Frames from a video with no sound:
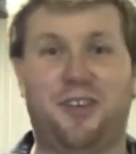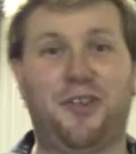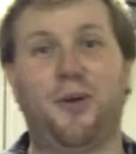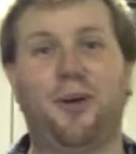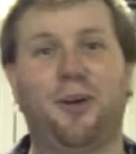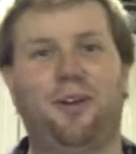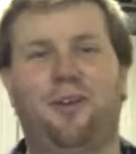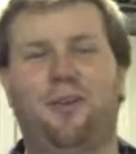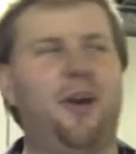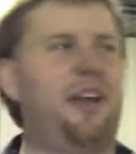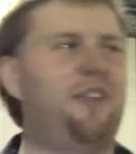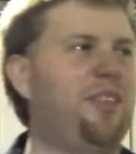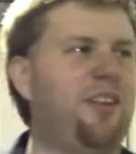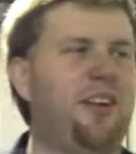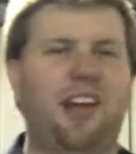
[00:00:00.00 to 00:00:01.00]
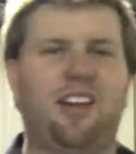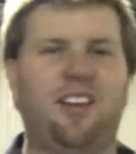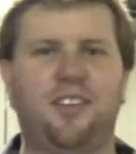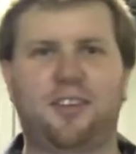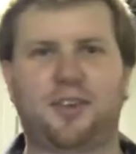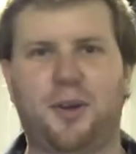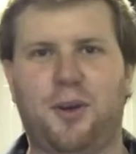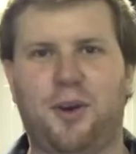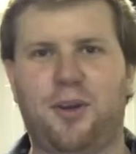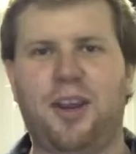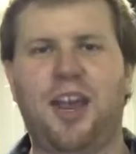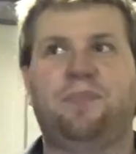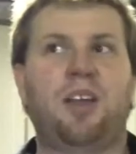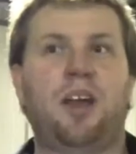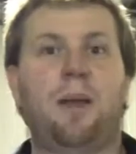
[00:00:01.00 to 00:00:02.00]
daughter or whatever the hell it's
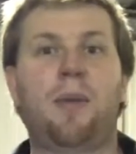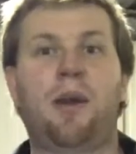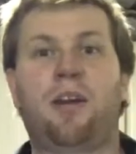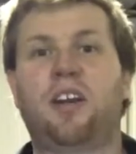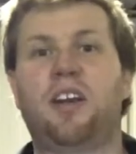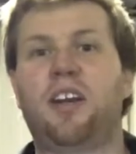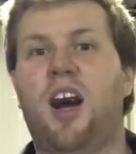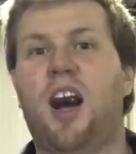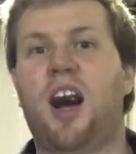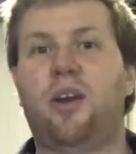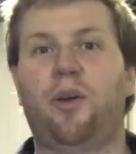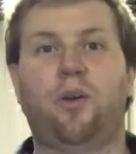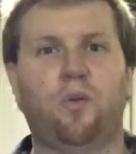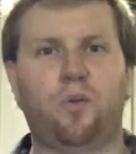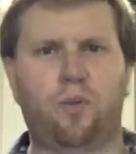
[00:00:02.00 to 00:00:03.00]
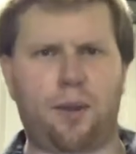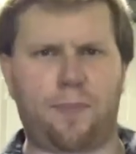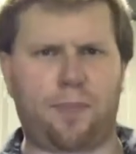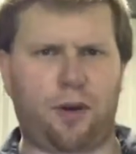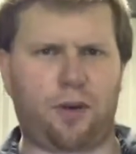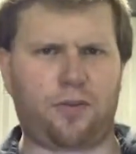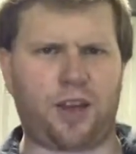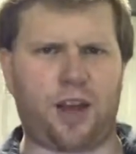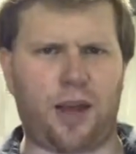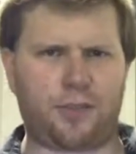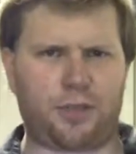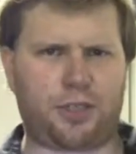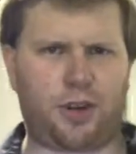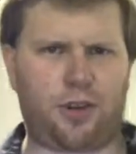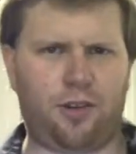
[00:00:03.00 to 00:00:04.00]
called. American Idol rip-off
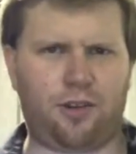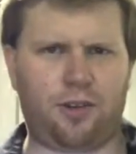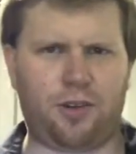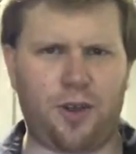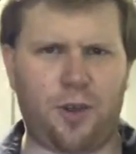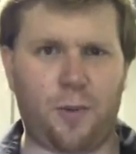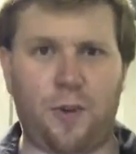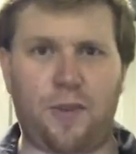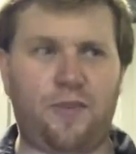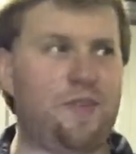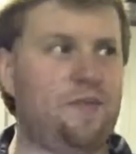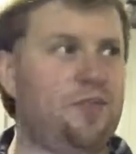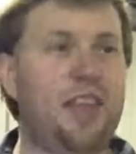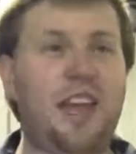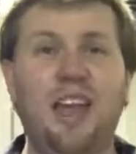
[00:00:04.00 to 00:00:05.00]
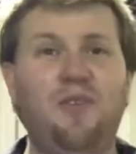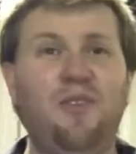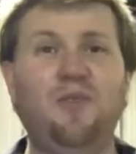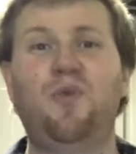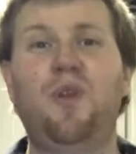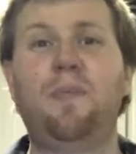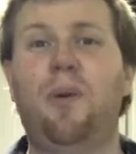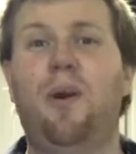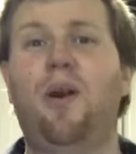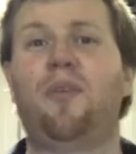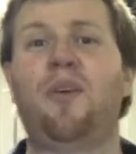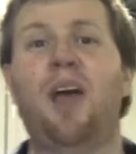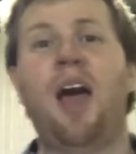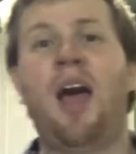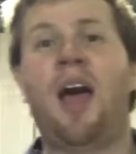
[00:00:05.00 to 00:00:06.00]
type shows. We they even rip
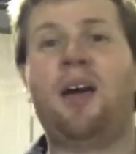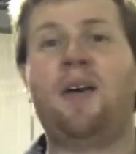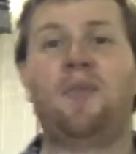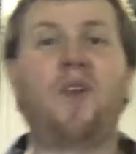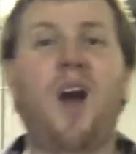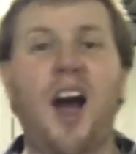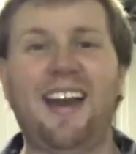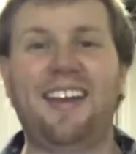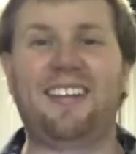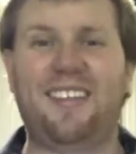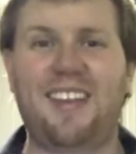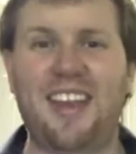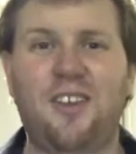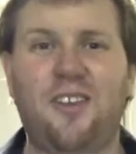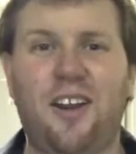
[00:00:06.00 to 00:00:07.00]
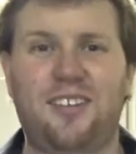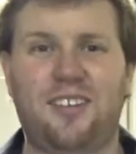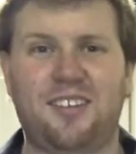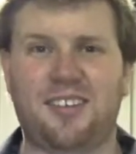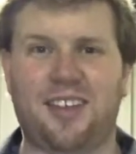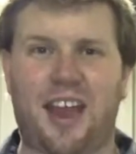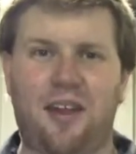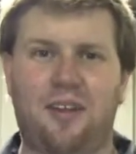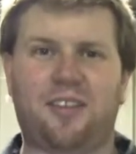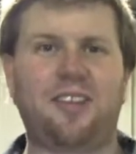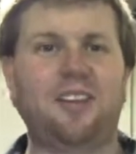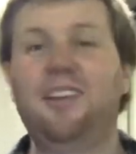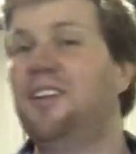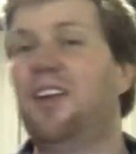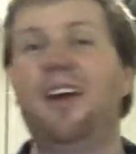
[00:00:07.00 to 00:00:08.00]
off Ryan Seacrest's character.
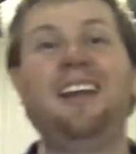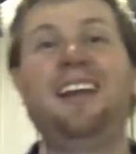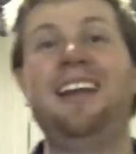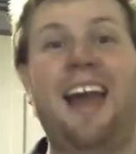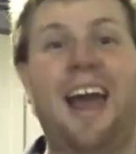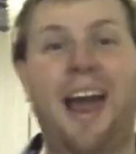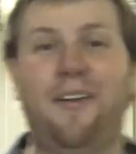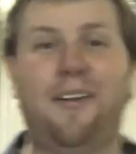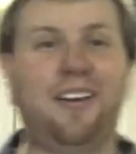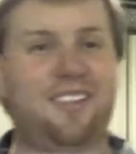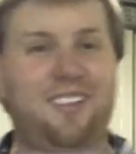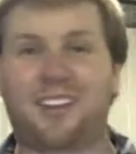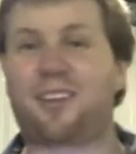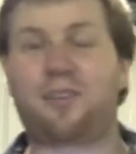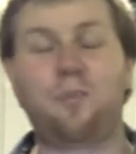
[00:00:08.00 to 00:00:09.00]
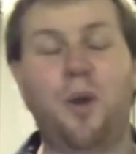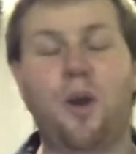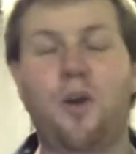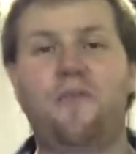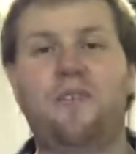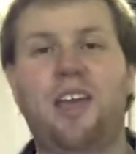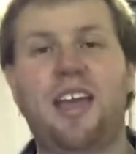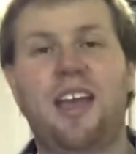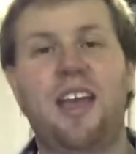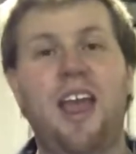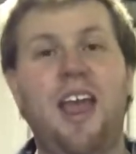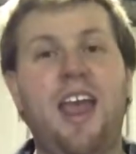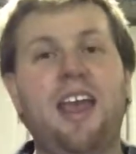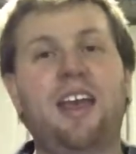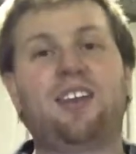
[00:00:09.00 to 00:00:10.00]
It's hilarious. This movie
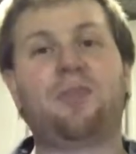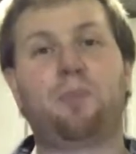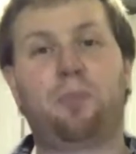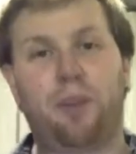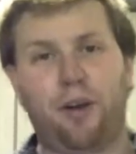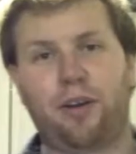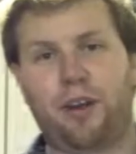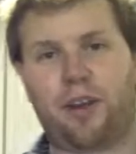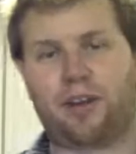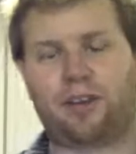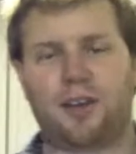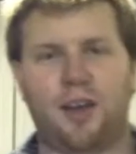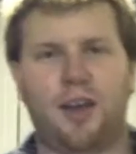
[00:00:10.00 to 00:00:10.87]
is brilliant.